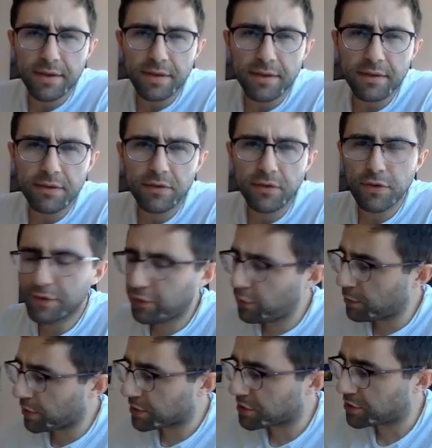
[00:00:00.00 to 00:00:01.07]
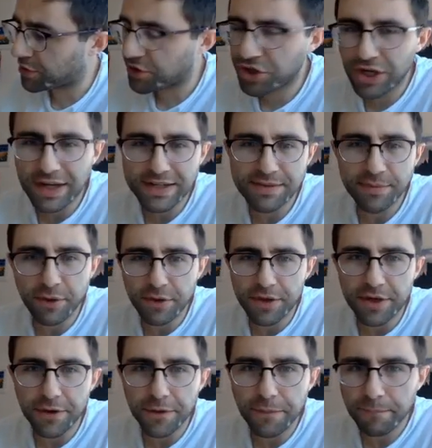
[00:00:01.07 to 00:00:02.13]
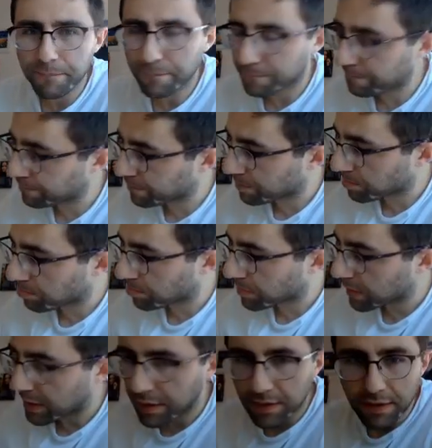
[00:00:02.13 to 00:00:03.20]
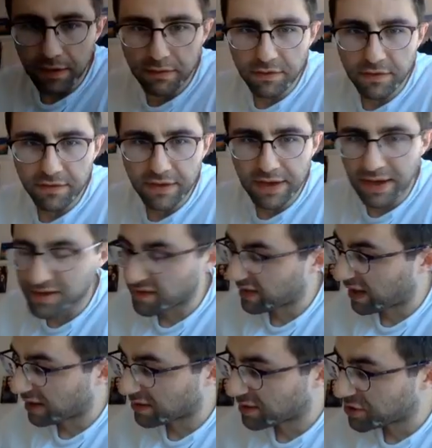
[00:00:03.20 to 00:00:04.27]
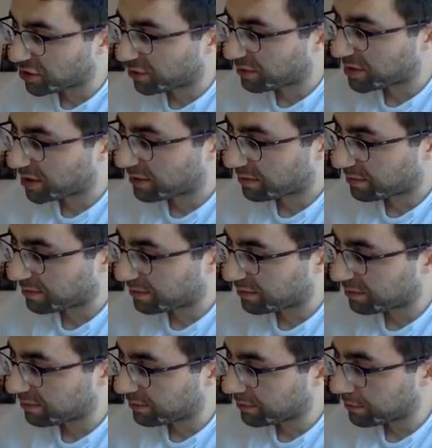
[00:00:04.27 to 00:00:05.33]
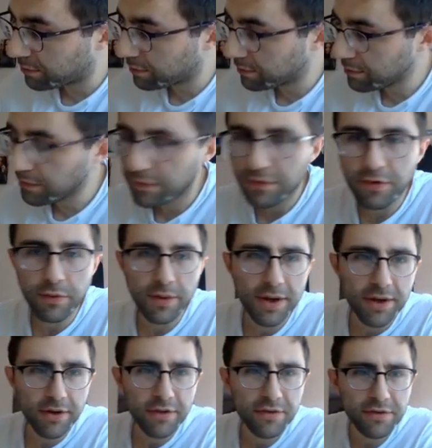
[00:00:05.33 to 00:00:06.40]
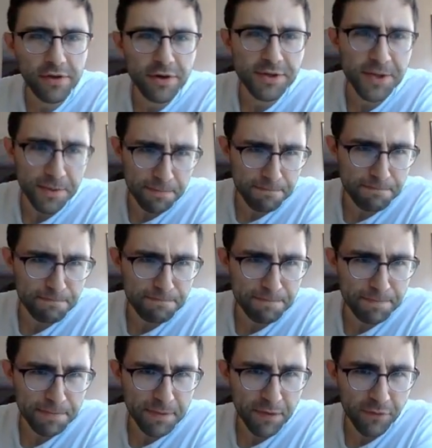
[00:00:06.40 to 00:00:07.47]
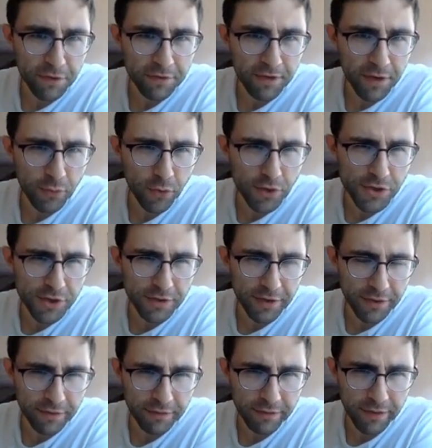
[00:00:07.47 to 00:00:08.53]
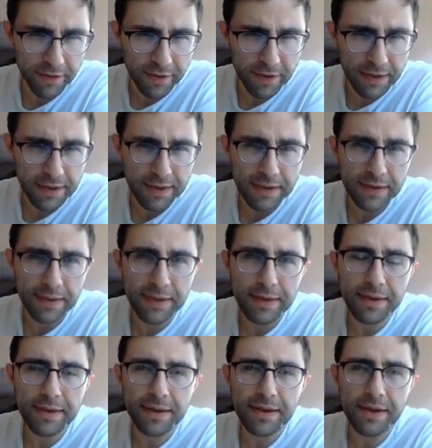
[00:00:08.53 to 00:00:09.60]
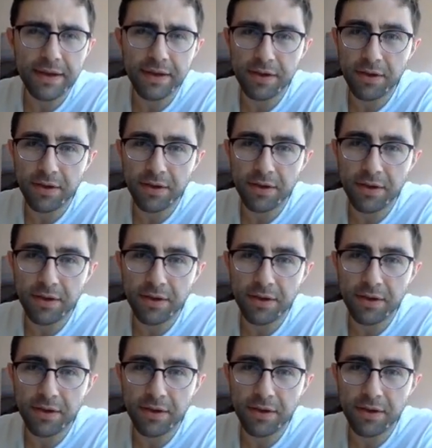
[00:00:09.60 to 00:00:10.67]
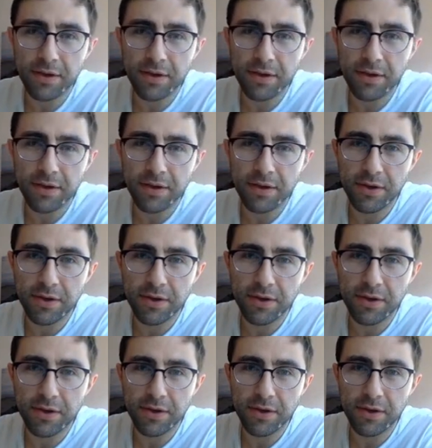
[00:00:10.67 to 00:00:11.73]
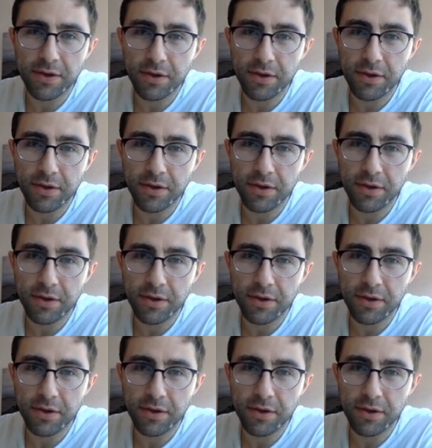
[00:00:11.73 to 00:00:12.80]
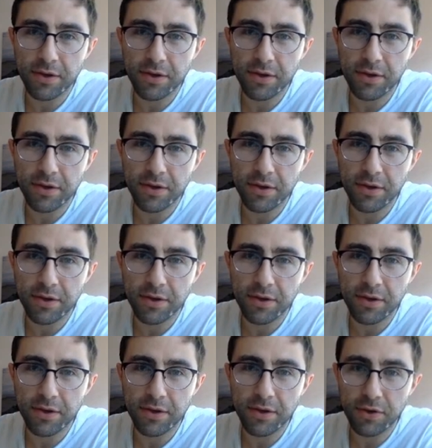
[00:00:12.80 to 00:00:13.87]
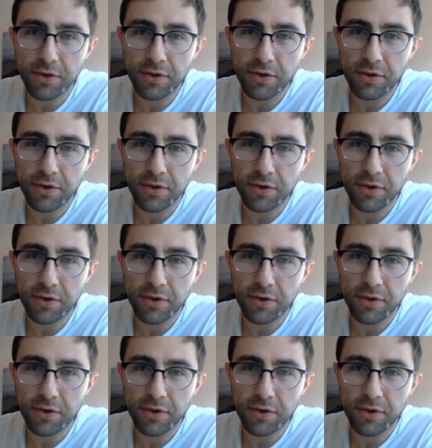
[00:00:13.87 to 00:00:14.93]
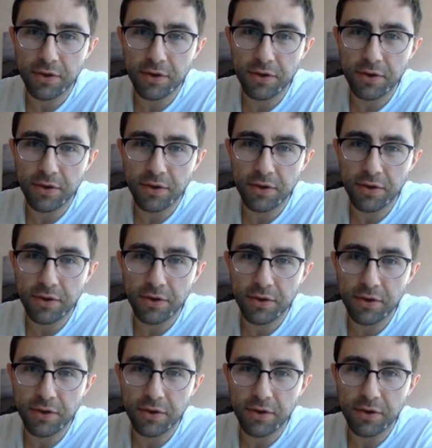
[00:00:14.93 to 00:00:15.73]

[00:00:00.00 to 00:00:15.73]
There's not too much to chat about here. It's just a case of getting the job done. So why don't you start it? If you're sitting watching this and you know what to do, then get going. See if you can beat me to it, because I'm going to be talking at the same time.